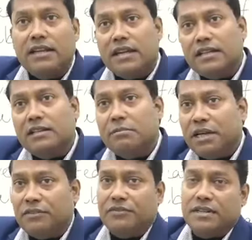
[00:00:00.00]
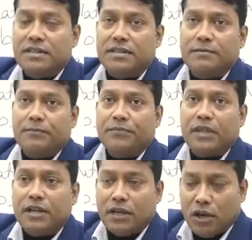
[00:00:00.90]
get the benefits.
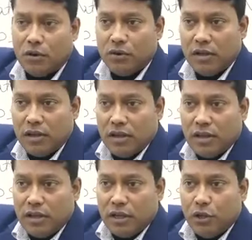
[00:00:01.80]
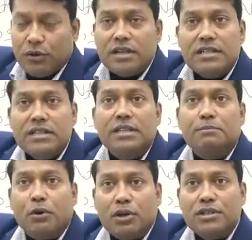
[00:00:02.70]
Now, you can see the
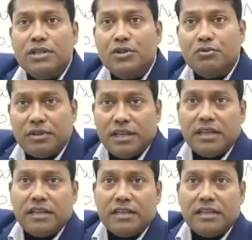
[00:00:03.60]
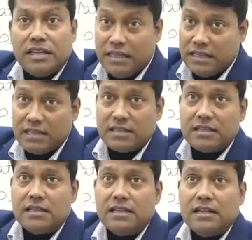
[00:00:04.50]
policy today,
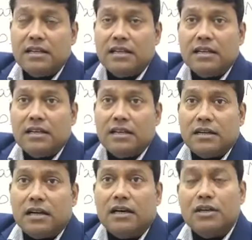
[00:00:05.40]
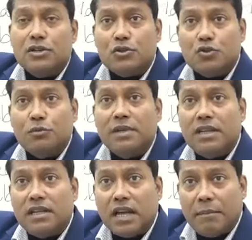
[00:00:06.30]
yes, so
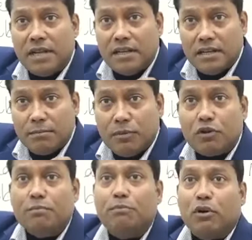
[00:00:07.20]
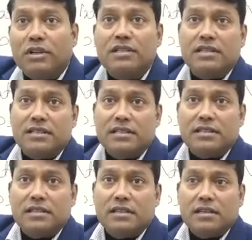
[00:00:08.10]
many, number of policies
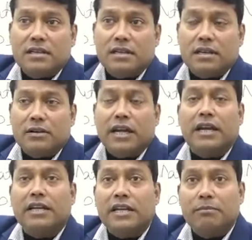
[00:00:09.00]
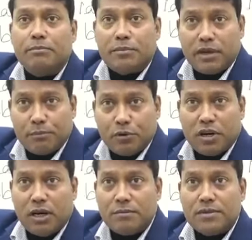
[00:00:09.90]
and
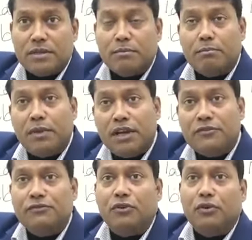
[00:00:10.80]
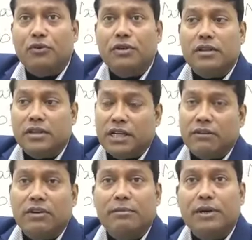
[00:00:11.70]
programs made for the
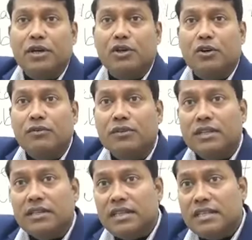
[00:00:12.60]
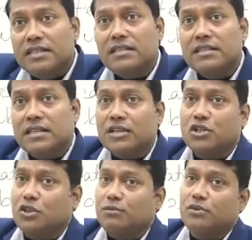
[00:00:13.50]
development of these
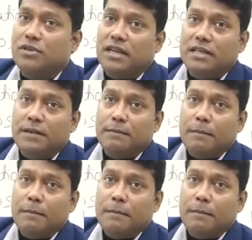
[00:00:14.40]
section of society.